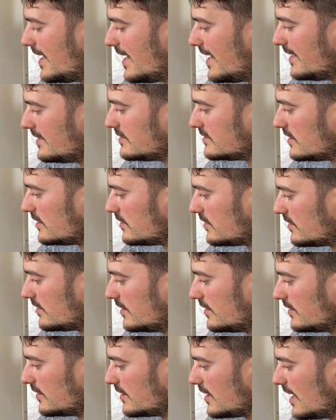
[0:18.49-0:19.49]
And I
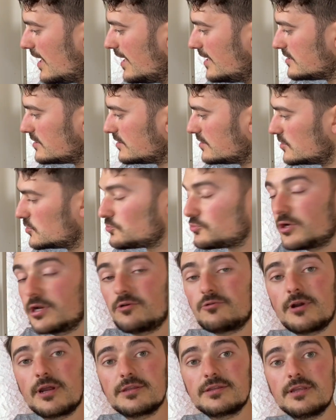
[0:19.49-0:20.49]
think as it is
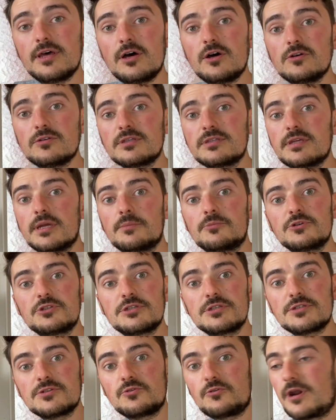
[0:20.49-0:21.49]
spring right now, the
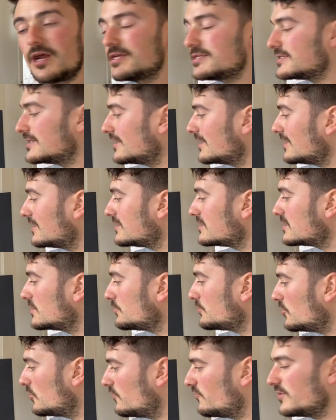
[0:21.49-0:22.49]
temperatures are rising, it is the
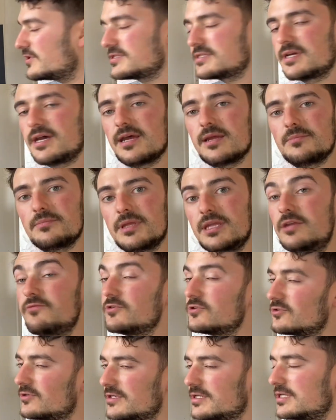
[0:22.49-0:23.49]
perfect time,
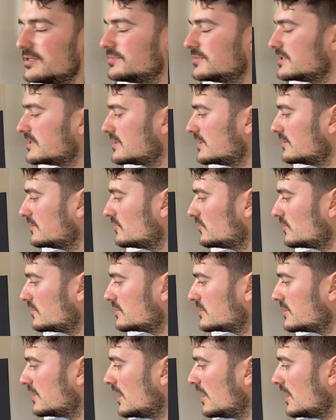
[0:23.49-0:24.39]
even though I keep this indoors,